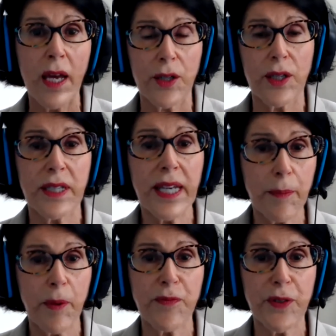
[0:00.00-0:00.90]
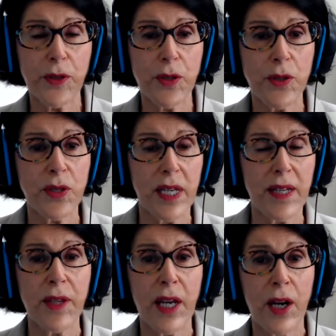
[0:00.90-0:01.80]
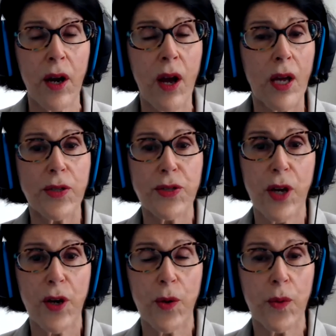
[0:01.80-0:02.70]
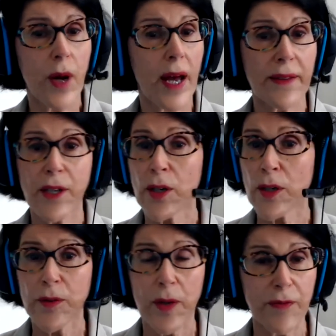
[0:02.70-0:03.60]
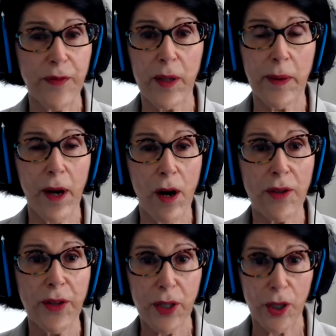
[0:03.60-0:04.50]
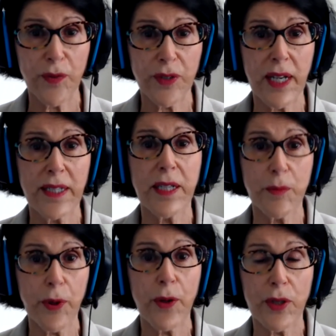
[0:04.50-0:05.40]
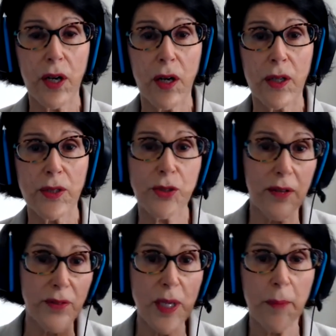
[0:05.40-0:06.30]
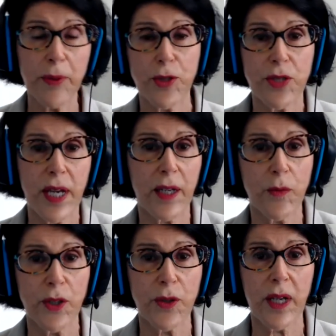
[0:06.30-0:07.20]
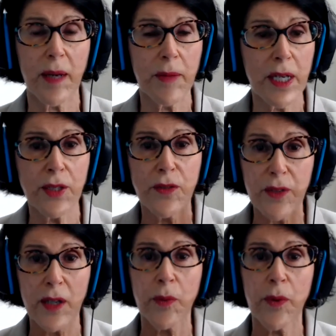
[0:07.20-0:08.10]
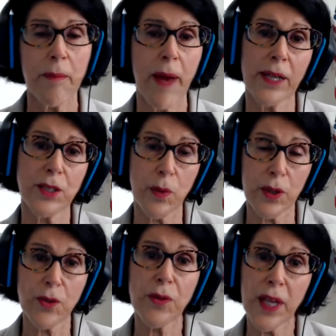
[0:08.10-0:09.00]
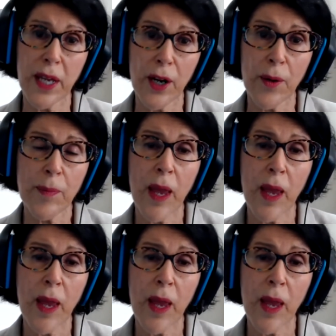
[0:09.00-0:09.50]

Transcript: good HEPA filters in there. So, and they're following all the COVID-19 protocols. You'll have your temperature taken when you come in. You've got to wear a mask while you're there.